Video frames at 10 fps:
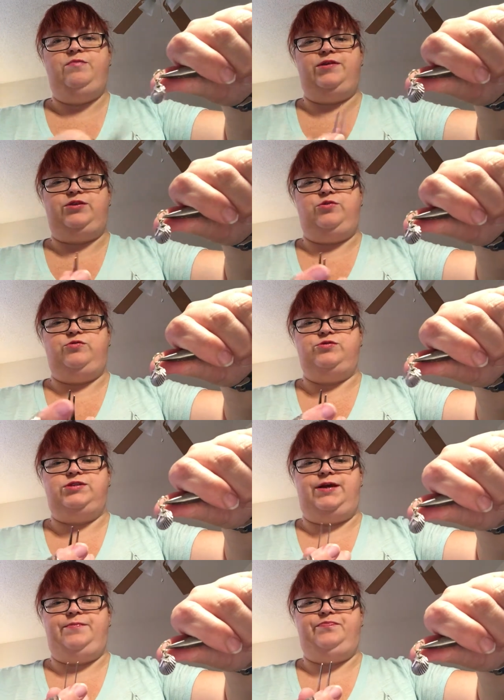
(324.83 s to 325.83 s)
But
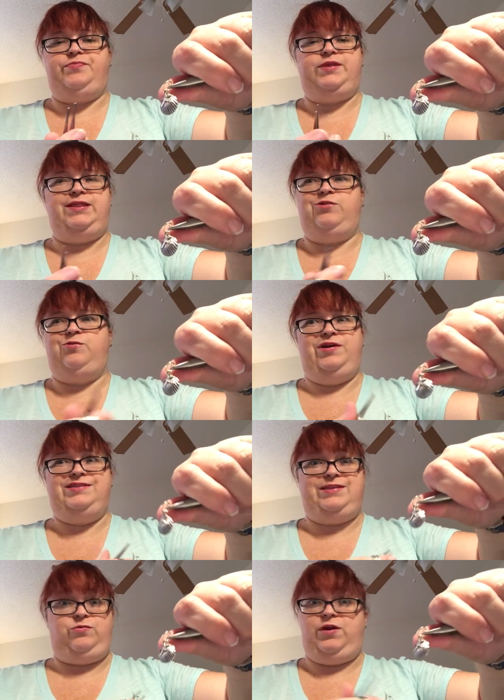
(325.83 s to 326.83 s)
those, the little
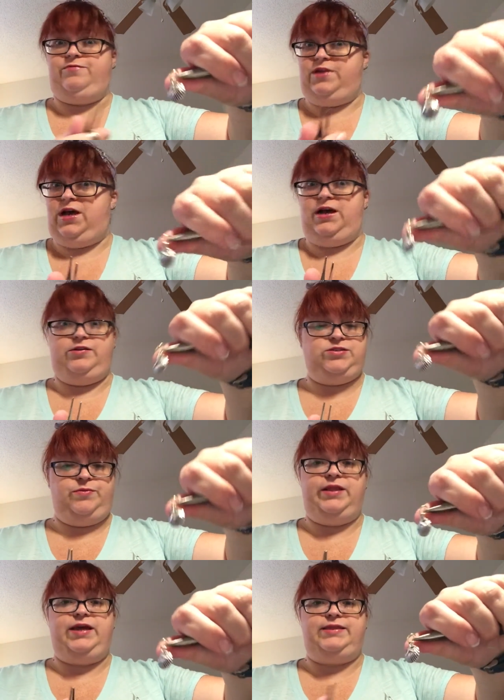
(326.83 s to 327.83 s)
ones that Revlon or
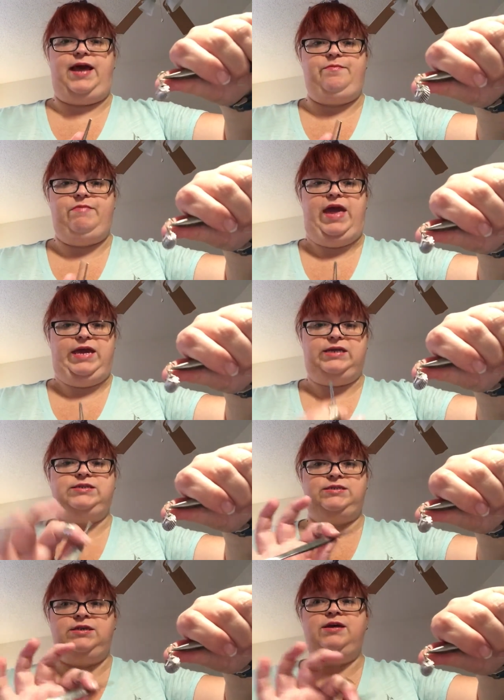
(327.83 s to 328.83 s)
somebody like that
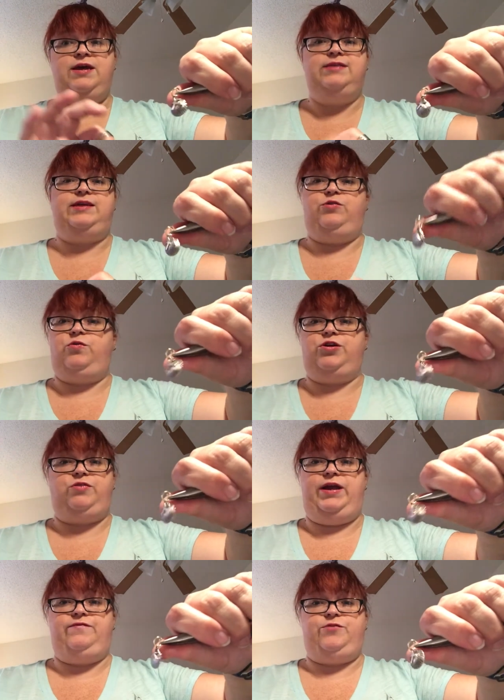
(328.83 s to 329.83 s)
makes, they'll work
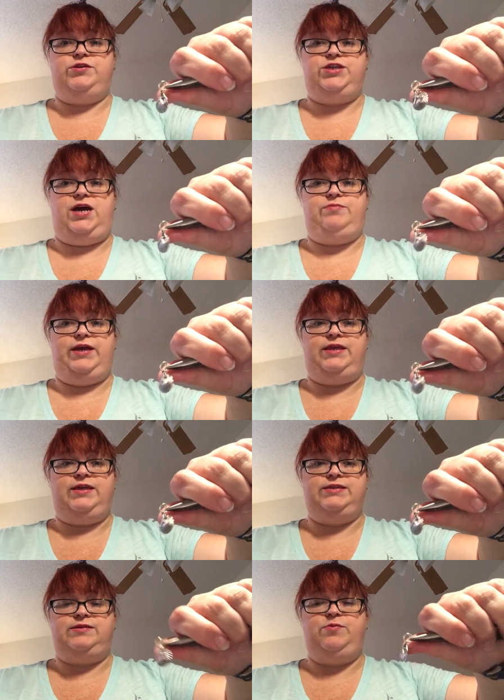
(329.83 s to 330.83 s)
great for a job like
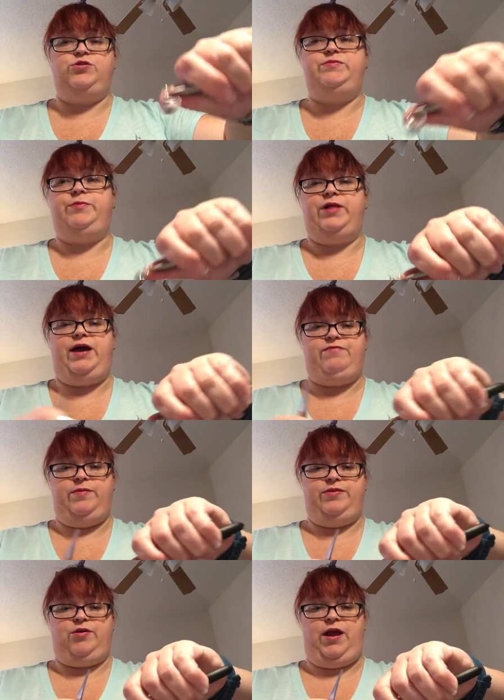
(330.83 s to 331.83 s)
this, and most people have
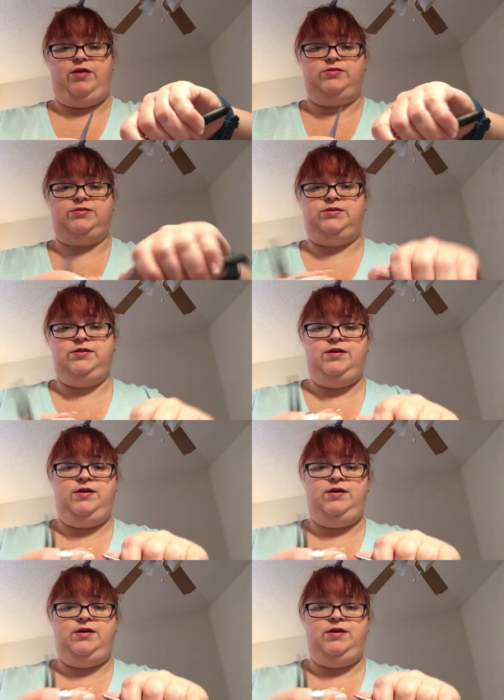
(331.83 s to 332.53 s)
them in their house.